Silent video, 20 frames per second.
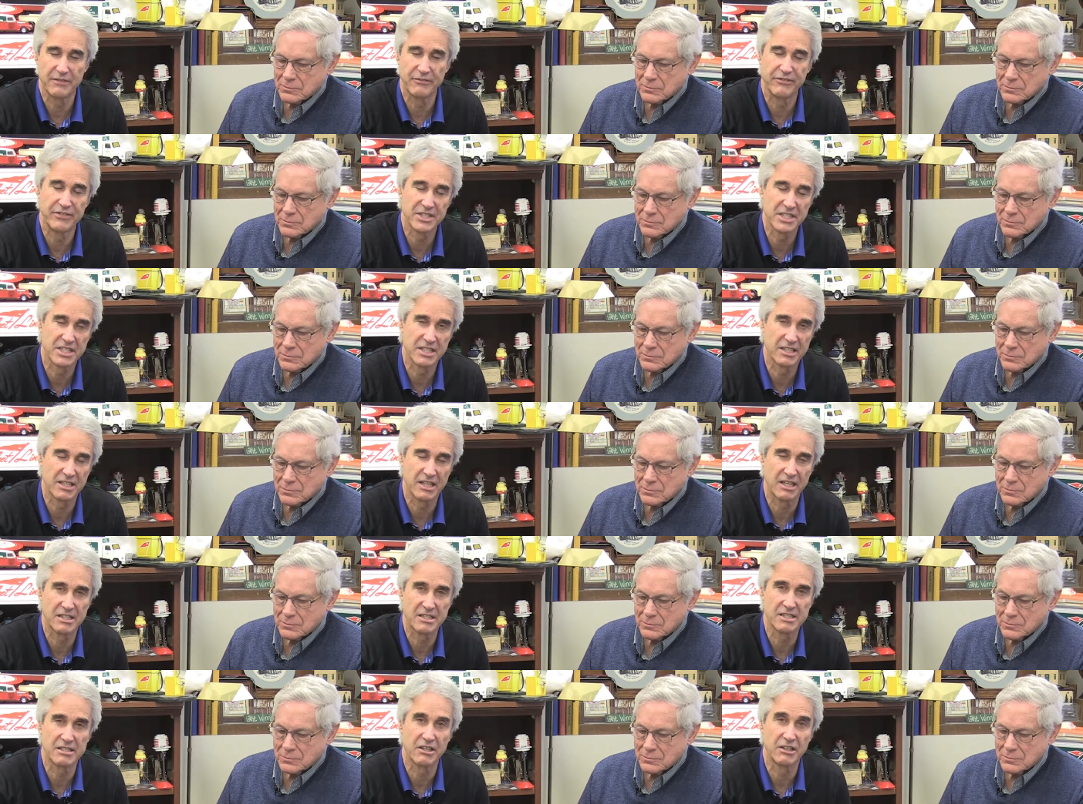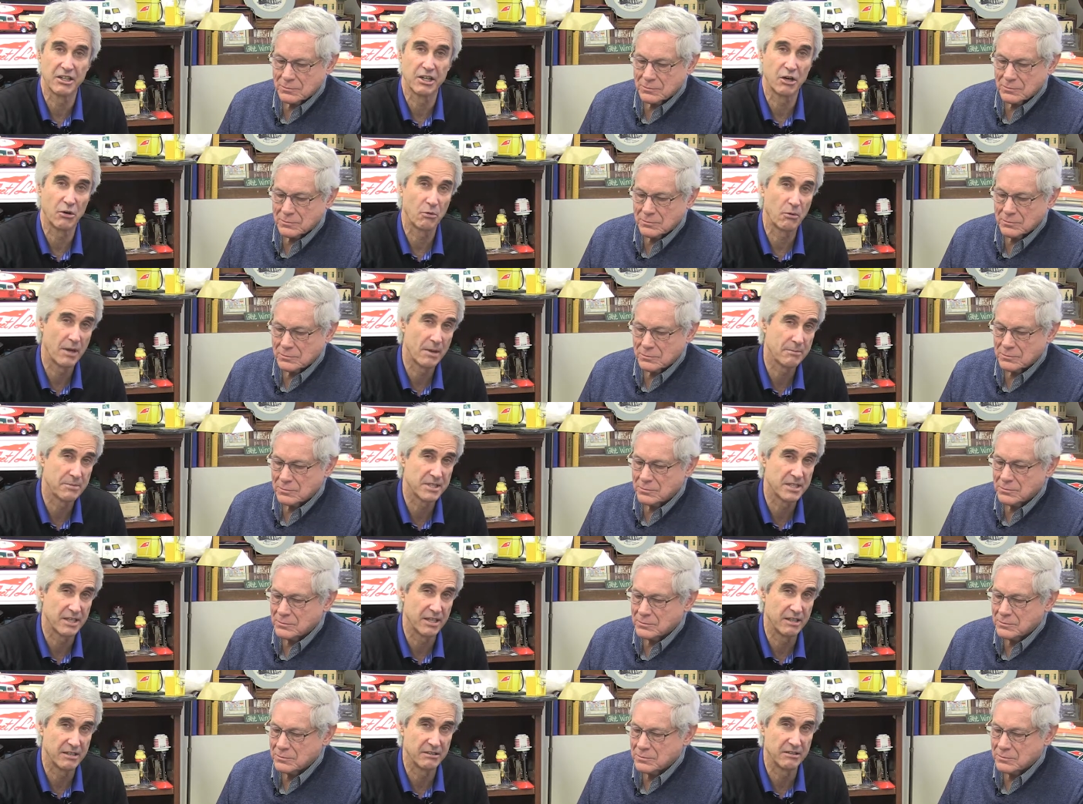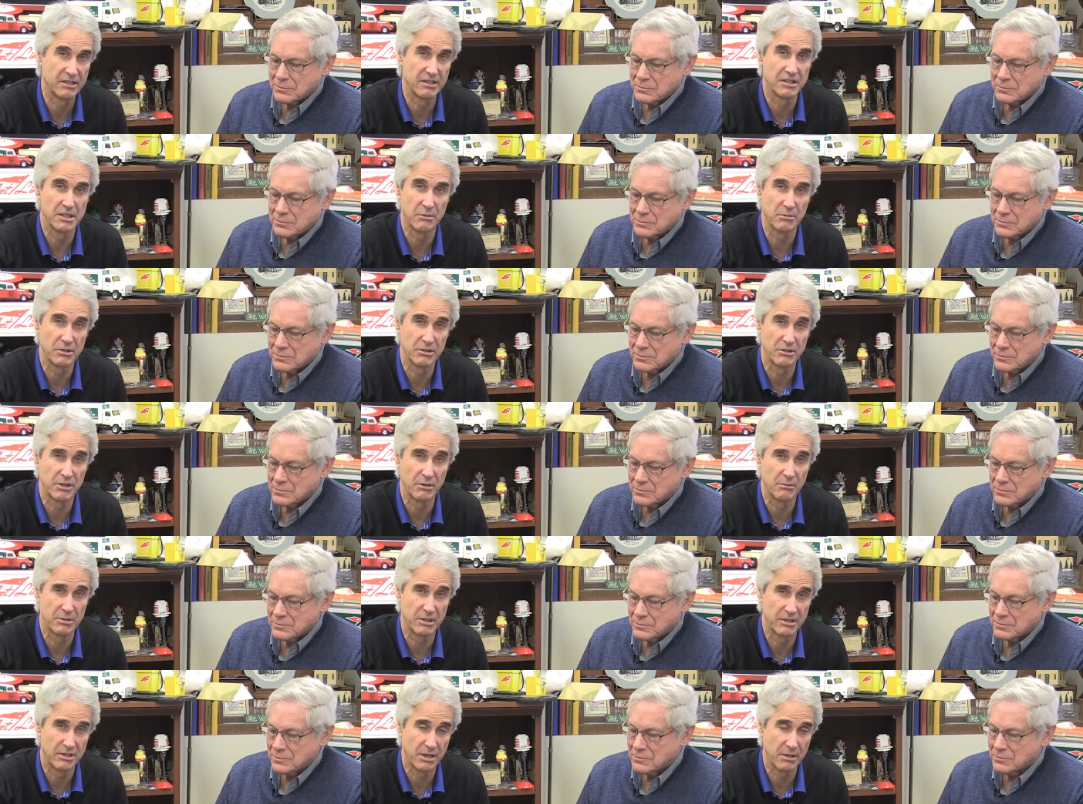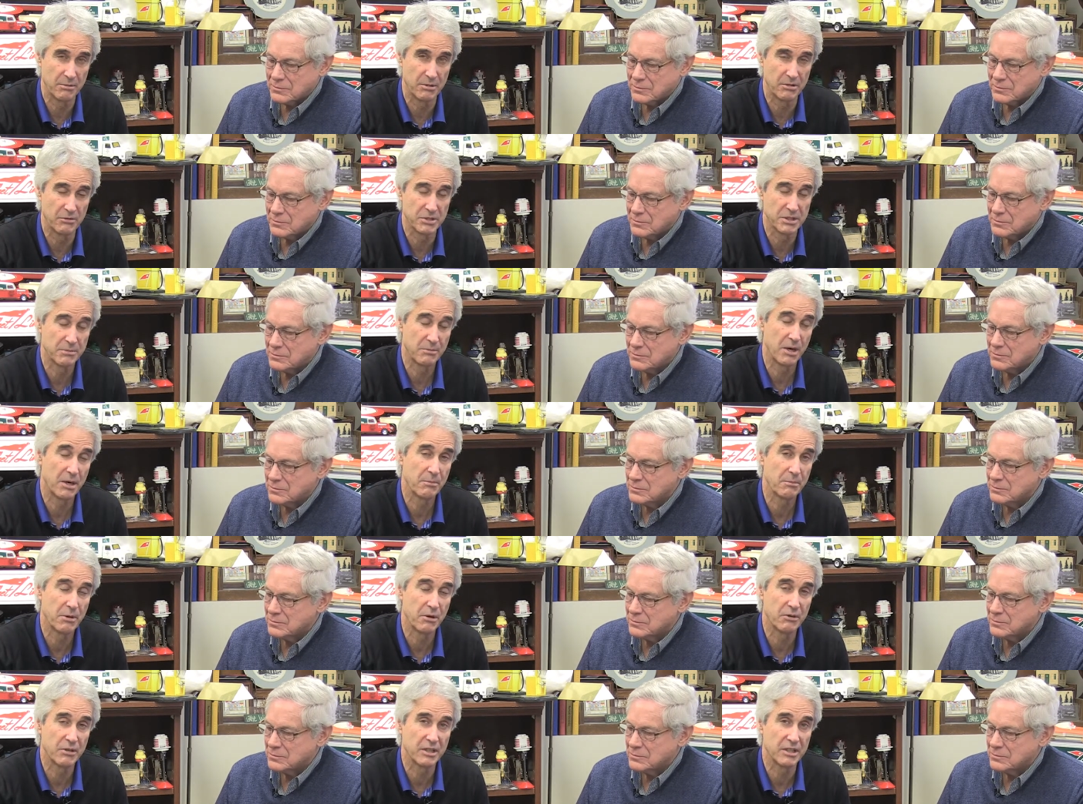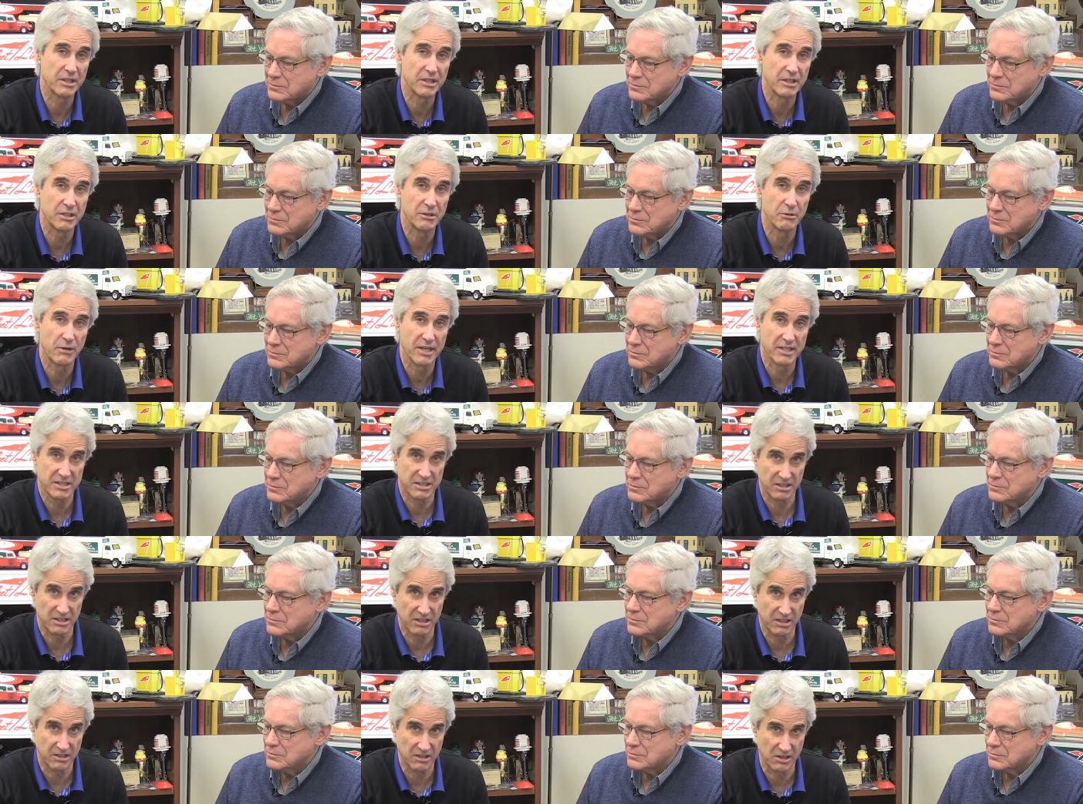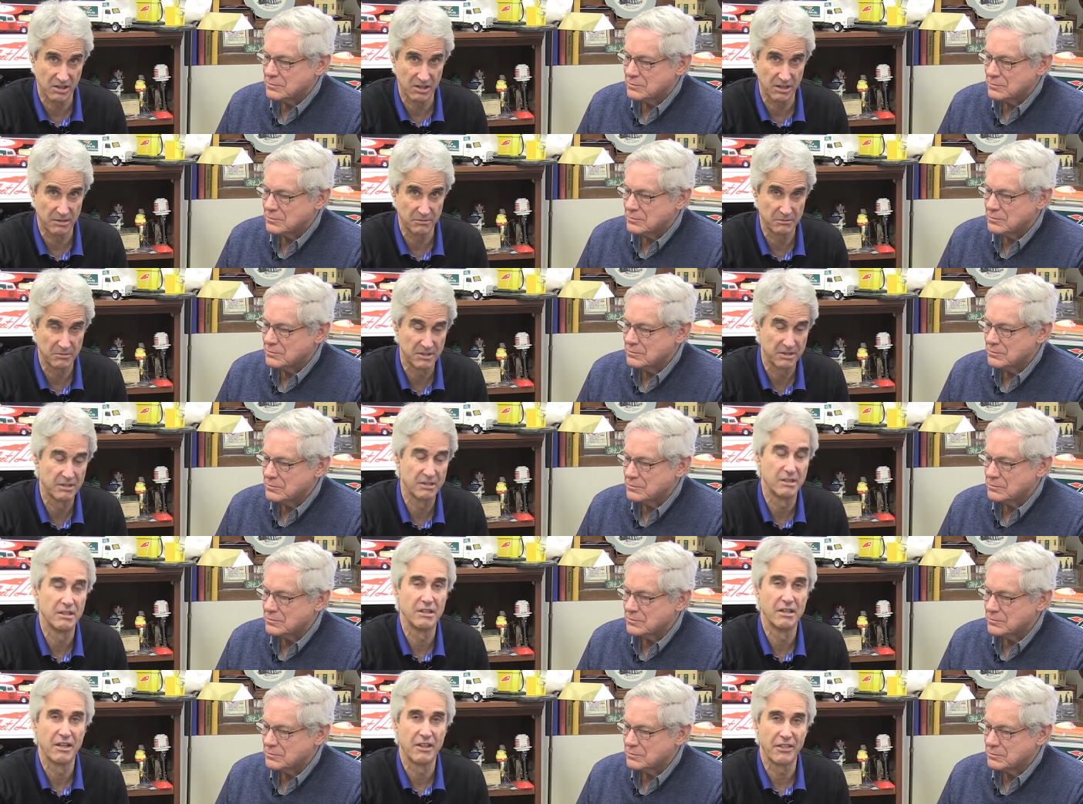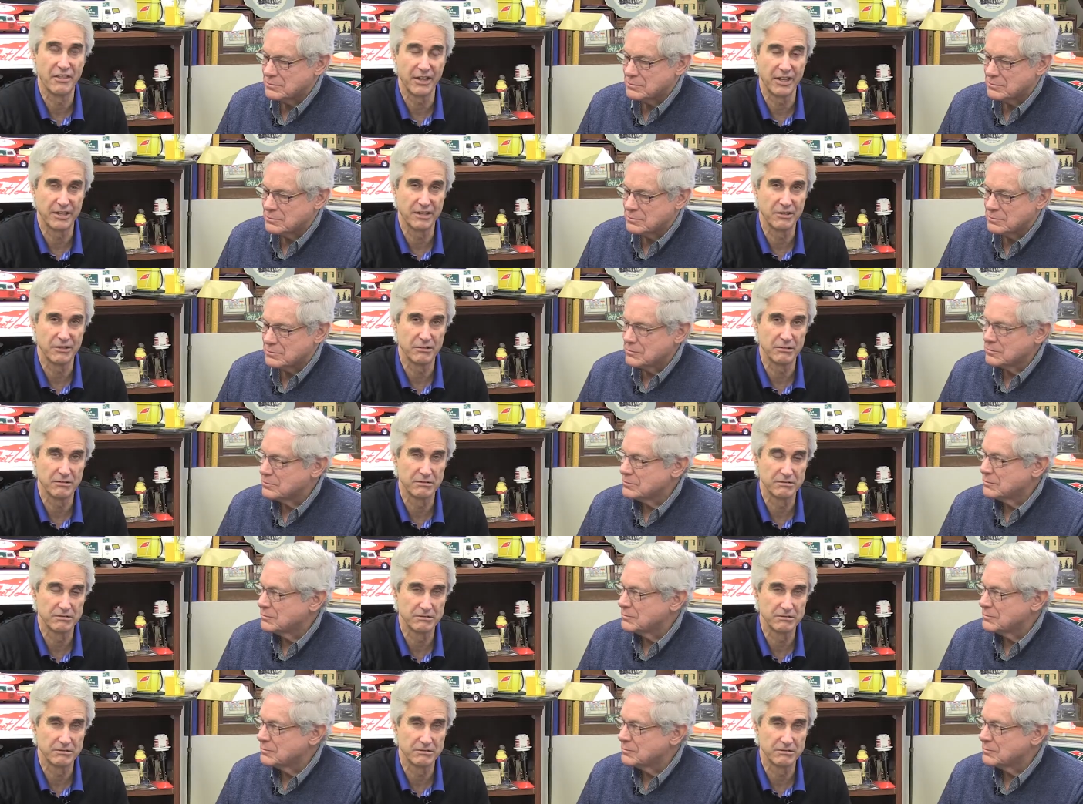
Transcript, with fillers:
Speaker 1: visit us on our website, www.smartboatingus.com. Thank you.